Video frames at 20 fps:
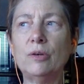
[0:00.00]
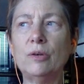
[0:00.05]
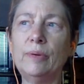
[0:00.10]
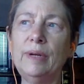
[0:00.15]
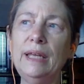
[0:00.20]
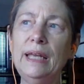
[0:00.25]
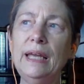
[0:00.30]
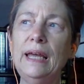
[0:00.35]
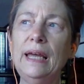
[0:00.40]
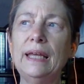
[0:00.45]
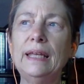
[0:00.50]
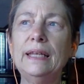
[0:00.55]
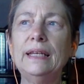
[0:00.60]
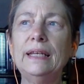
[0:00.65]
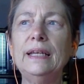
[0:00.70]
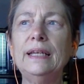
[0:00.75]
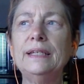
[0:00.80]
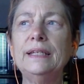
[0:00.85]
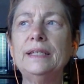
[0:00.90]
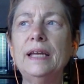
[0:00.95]
So,
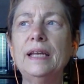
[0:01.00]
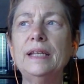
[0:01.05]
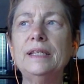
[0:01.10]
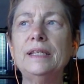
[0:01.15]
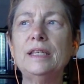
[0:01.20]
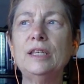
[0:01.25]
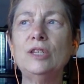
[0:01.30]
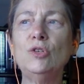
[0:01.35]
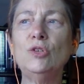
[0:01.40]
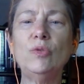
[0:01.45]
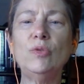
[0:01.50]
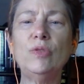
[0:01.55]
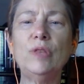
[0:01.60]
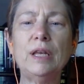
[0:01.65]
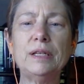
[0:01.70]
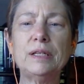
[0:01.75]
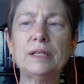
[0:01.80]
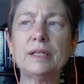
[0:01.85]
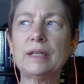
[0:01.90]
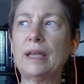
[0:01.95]
and it tends to do
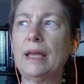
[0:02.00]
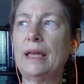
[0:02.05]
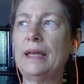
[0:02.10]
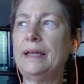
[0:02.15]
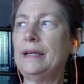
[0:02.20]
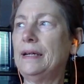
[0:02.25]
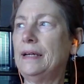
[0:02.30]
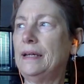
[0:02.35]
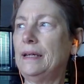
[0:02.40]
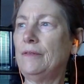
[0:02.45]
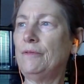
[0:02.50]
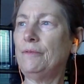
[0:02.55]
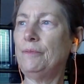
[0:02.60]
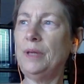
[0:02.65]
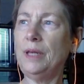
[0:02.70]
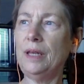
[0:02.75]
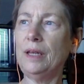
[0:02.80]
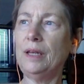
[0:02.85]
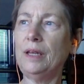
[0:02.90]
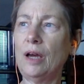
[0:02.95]
things like kind of
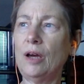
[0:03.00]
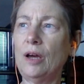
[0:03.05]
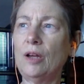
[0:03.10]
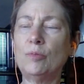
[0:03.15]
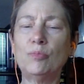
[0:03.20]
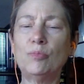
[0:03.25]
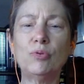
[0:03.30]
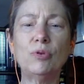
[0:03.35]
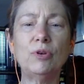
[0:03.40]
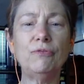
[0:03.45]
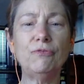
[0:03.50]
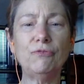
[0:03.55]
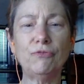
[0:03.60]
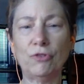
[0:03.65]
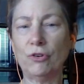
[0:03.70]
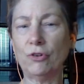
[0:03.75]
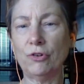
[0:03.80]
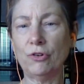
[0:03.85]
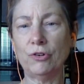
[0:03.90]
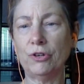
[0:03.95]
pick out a
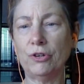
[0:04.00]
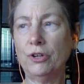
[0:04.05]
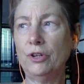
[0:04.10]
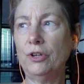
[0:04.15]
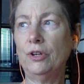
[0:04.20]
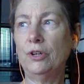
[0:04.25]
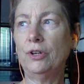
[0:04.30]
preferred